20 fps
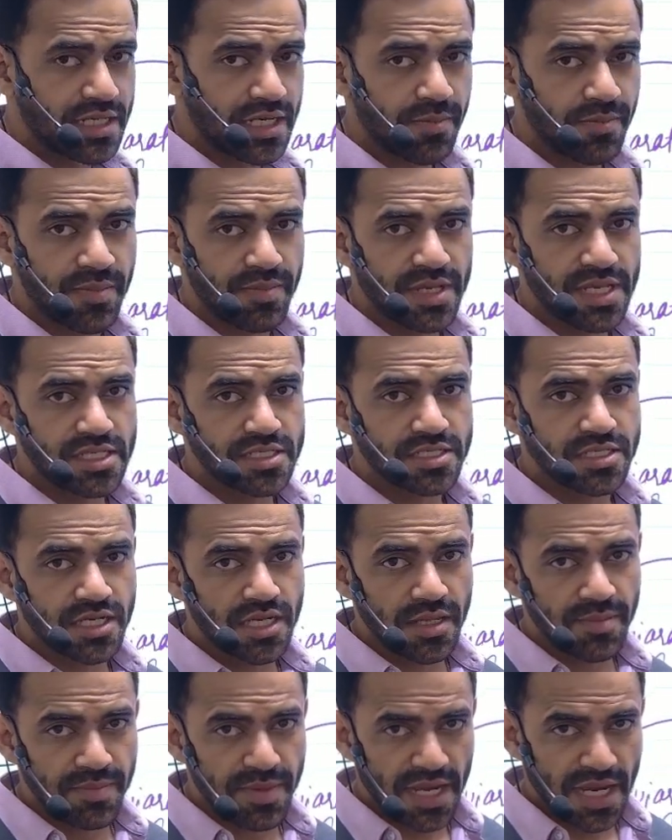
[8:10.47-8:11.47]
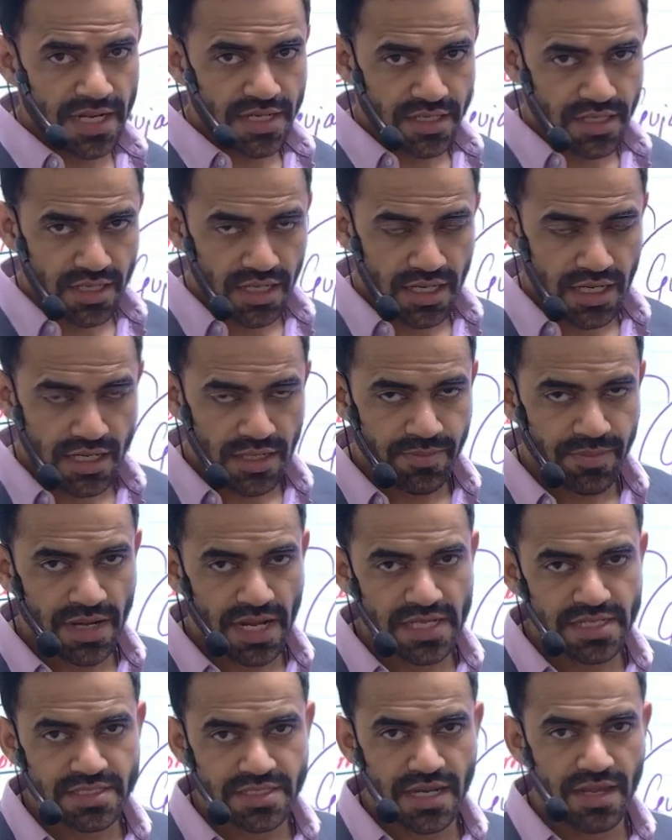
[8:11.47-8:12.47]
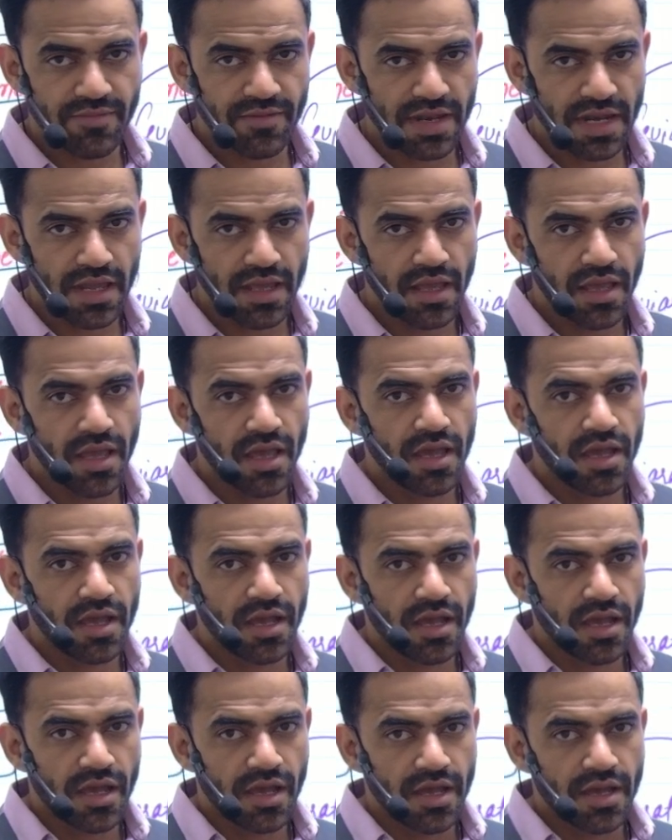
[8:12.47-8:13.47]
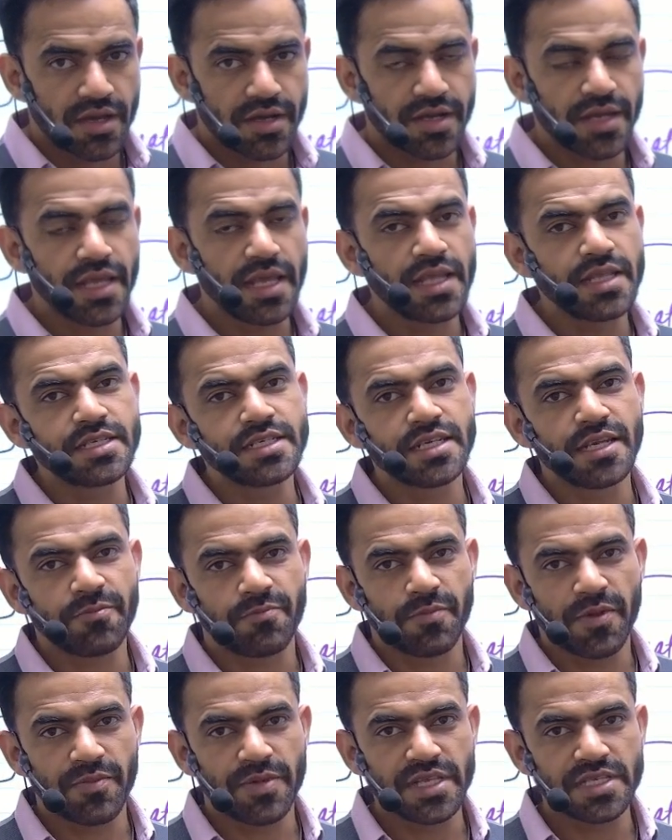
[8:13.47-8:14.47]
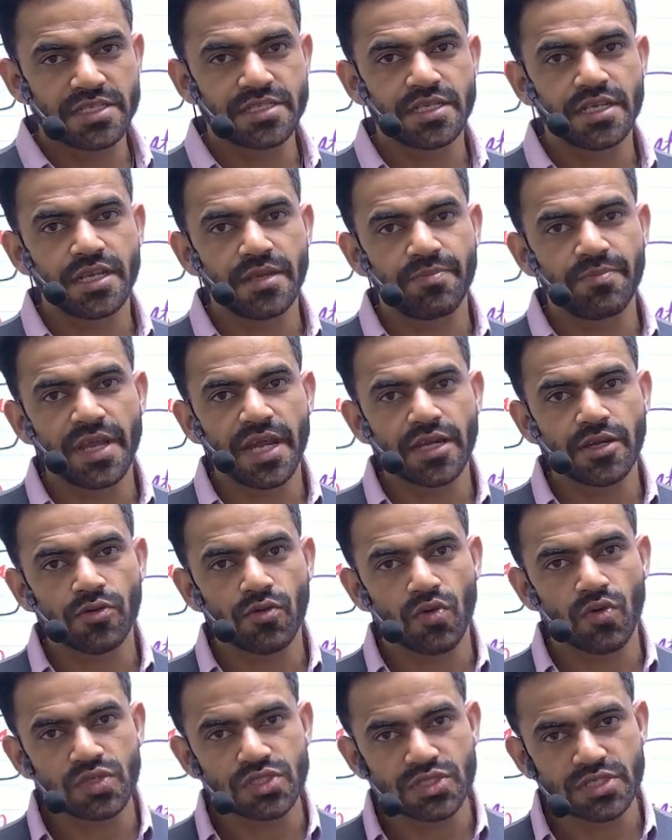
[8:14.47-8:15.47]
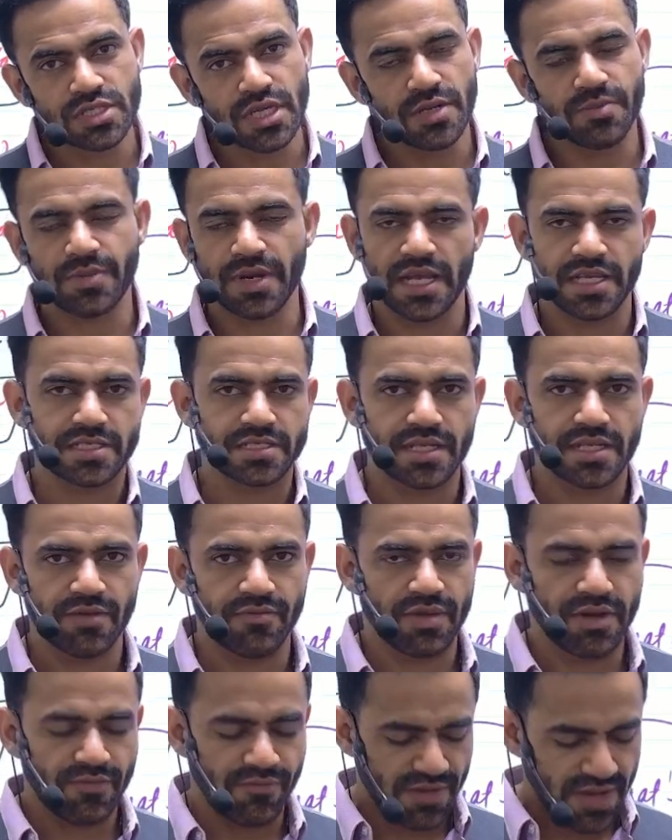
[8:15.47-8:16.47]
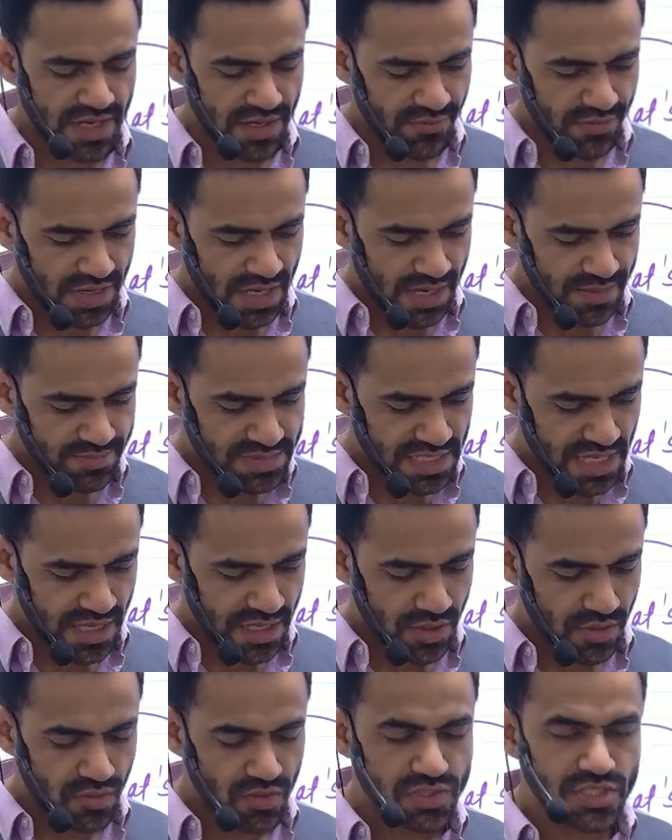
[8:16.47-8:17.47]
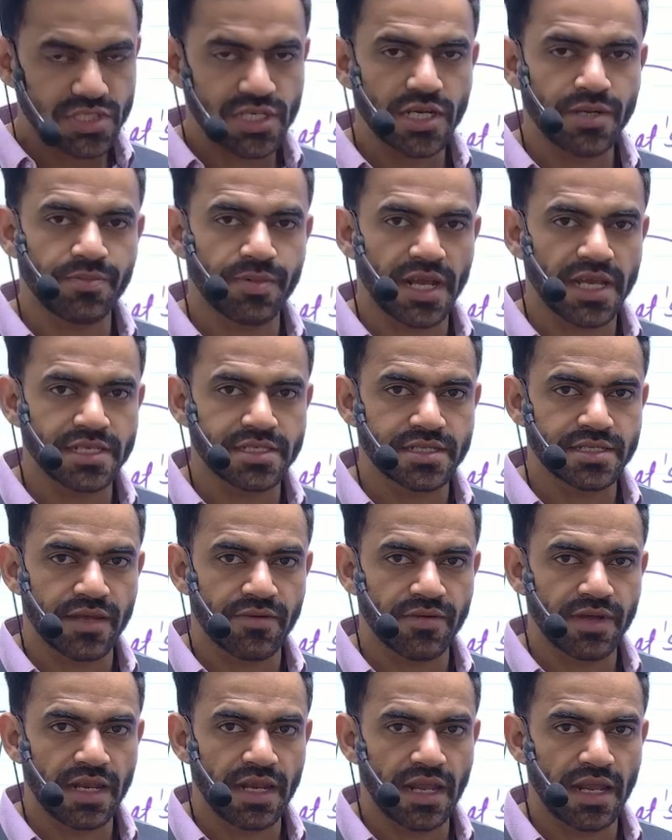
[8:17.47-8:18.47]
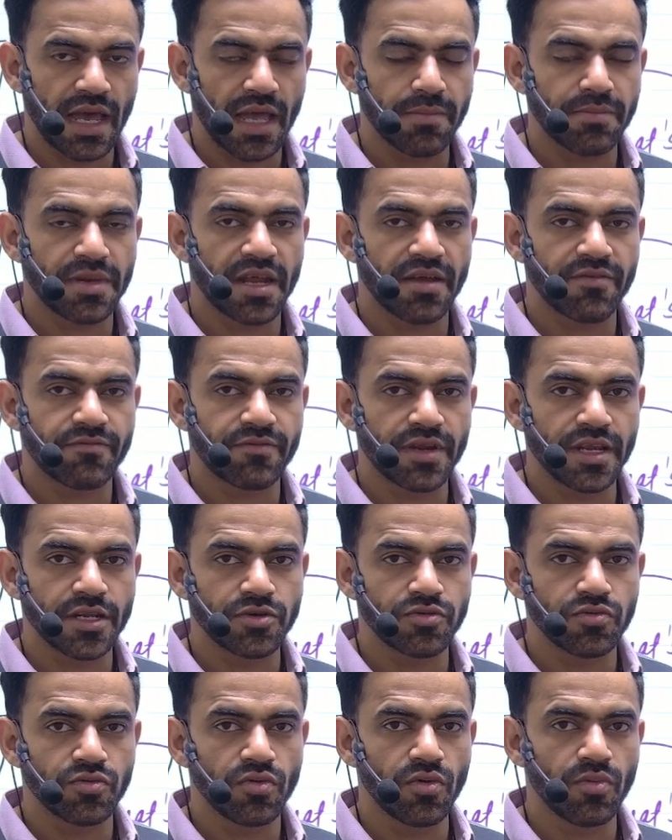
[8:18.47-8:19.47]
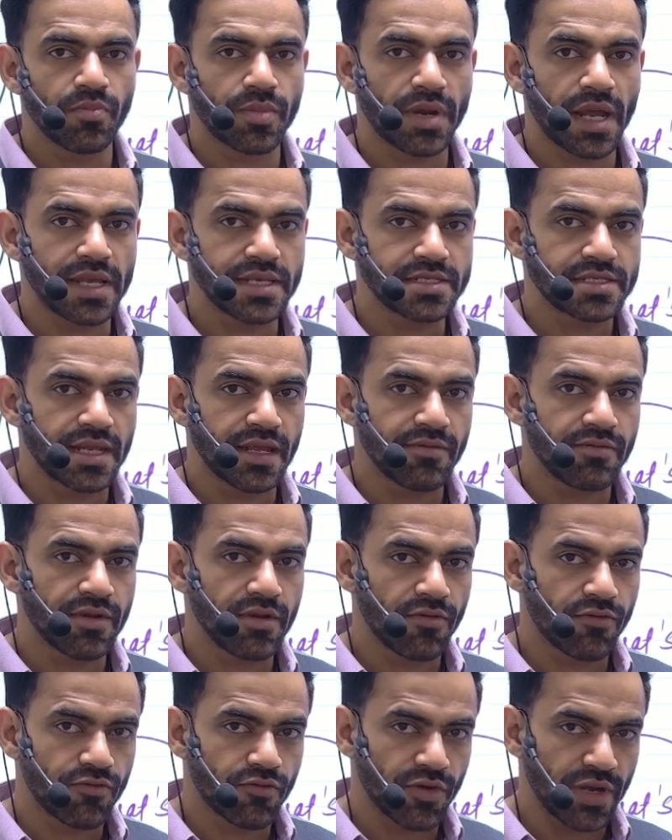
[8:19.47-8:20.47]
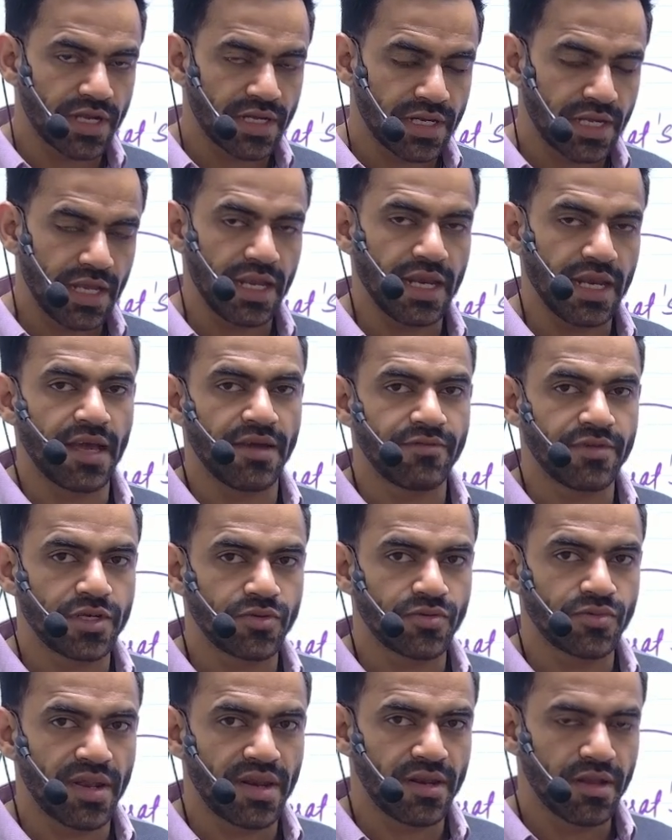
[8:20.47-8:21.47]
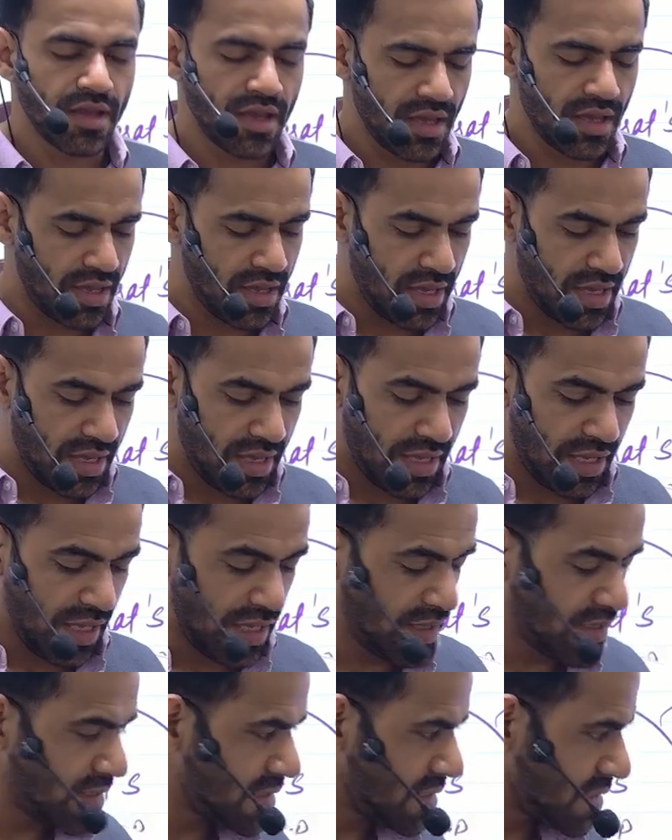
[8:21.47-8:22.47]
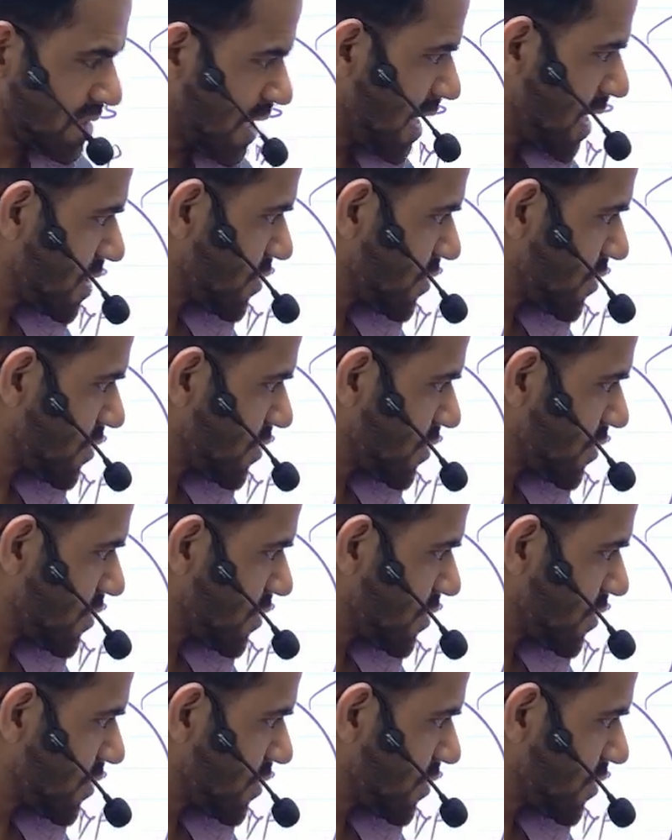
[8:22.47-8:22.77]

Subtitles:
means GDP at current price level. Real GDP means GDP at constant price level. Whenever I am saying constant price level, I am referring to price level of 2011-12. In this case,